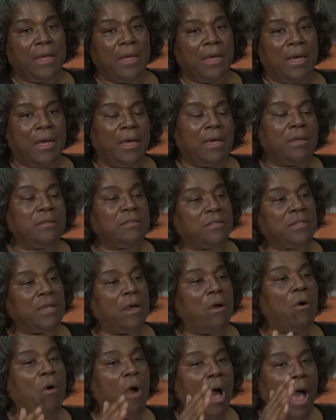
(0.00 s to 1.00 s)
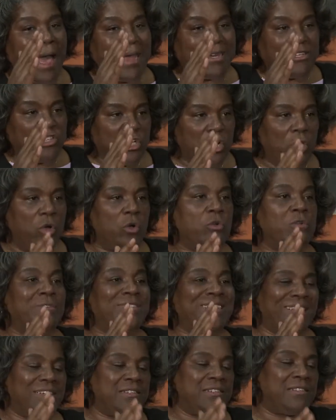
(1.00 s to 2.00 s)
Uh, so I
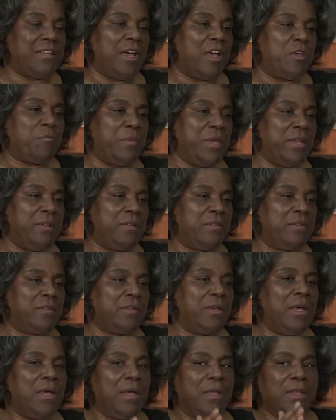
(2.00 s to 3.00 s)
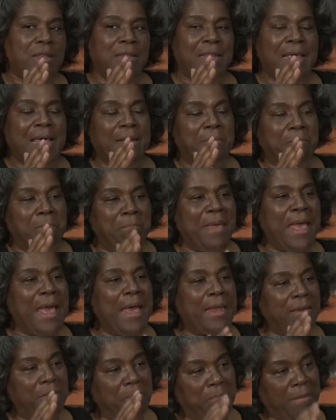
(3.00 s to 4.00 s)
chose assignments that
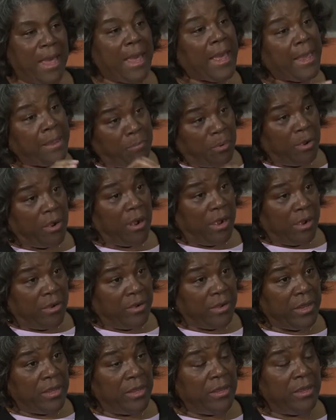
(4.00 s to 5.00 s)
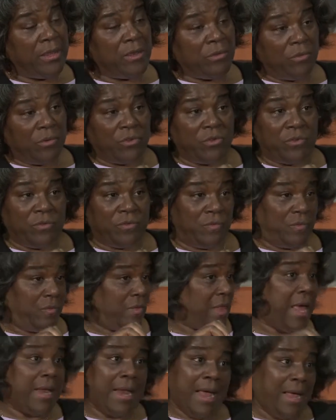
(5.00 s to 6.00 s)
met my priority, which is
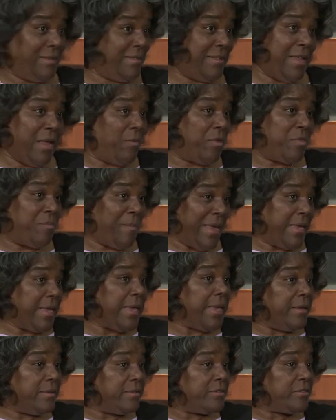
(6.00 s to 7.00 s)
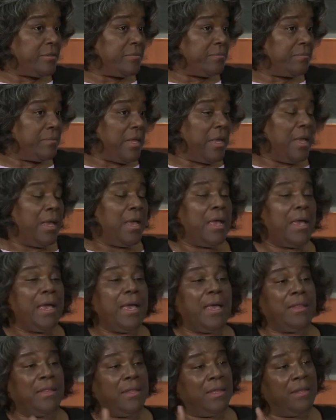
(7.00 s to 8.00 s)
that I stay with my kids.
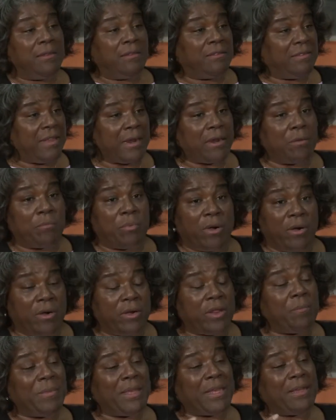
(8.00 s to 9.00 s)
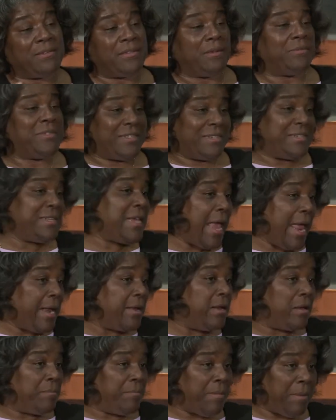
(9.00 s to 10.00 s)
And then the second priority, because I was a
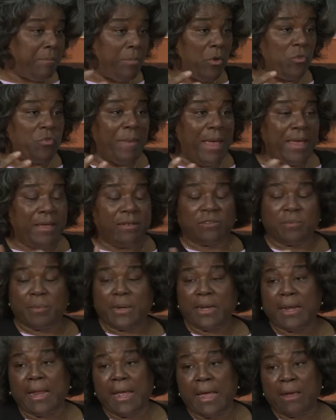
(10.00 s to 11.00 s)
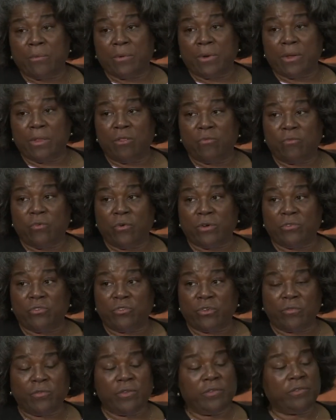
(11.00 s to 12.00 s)
tandem, both my husband and I were in the Foreign
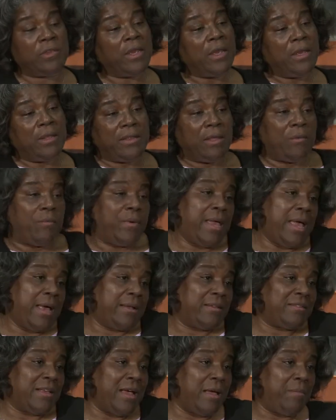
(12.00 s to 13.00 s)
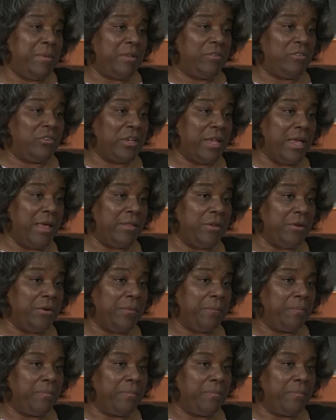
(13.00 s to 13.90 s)
Service, that we had assignments together.